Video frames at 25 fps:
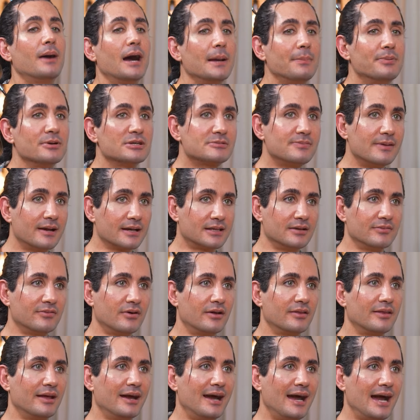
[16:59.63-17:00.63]
My perspective
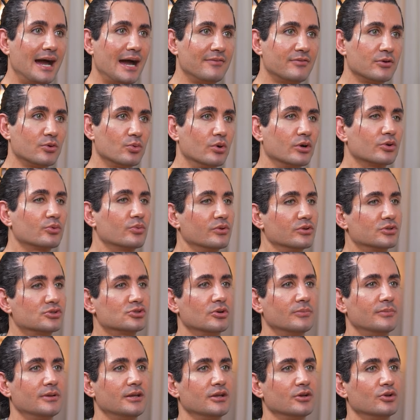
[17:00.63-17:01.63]
on that, having worked with
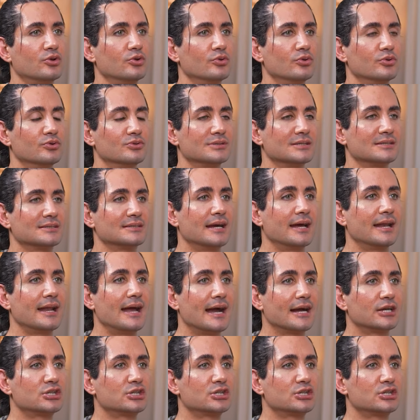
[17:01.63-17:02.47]
so many gurus, is that